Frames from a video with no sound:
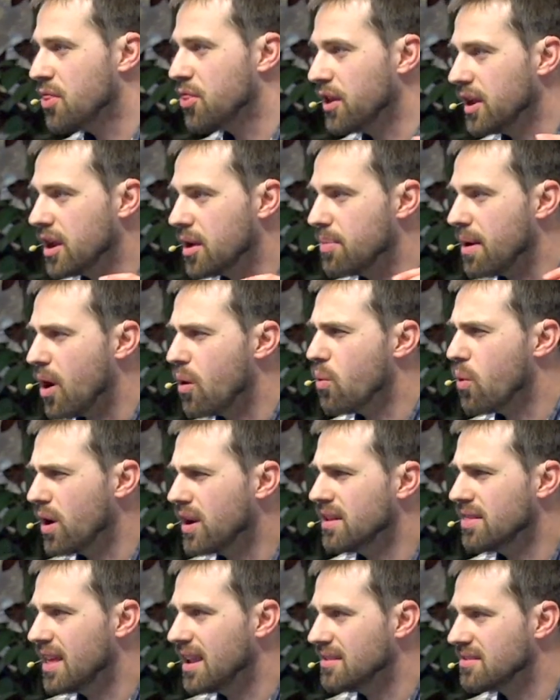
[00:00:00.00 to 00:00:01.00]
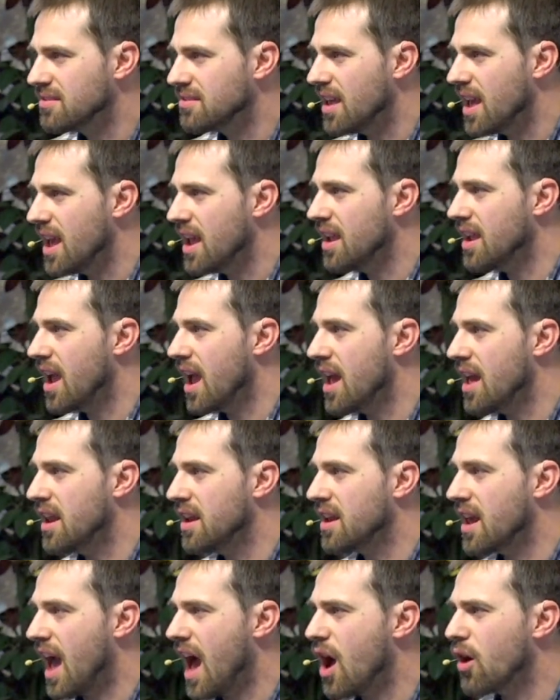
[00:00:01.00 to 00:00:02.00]
think about what did they say
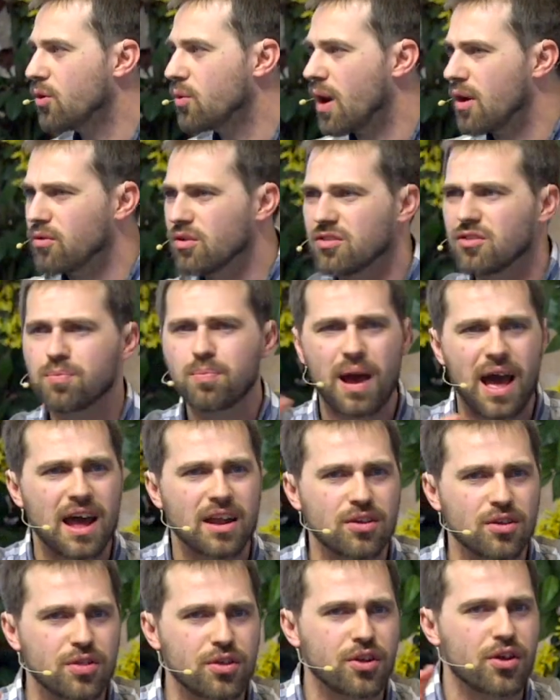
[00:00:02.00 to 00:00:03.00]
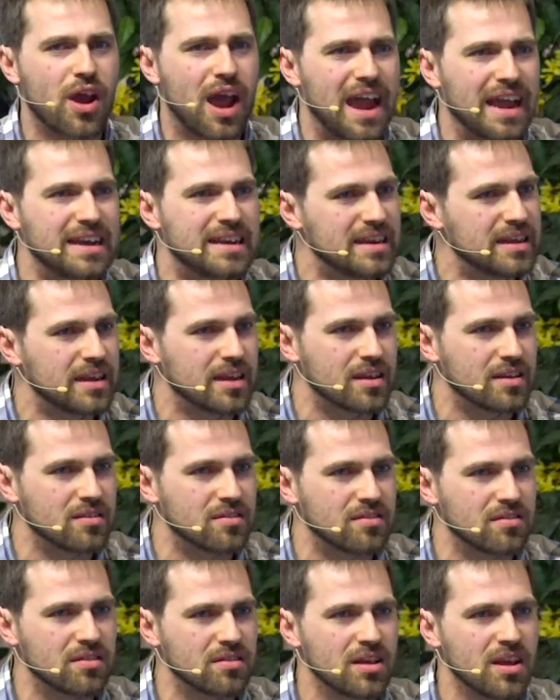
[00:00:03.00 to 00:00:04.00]
and how do I respond to their
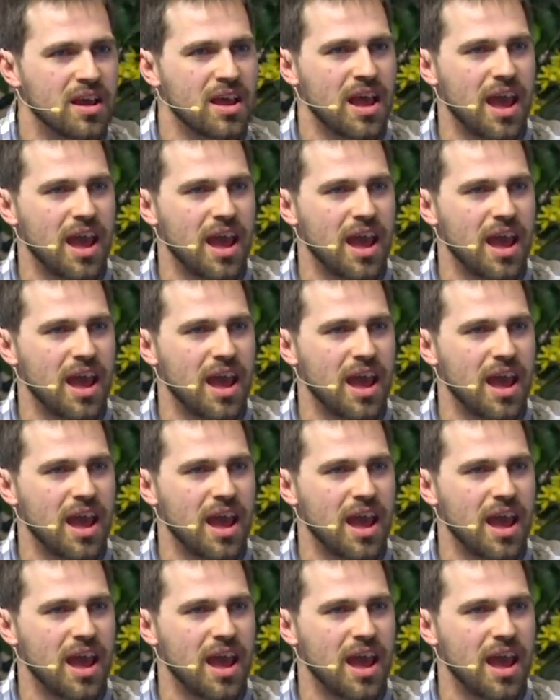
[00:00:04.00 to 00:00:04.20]
ideas.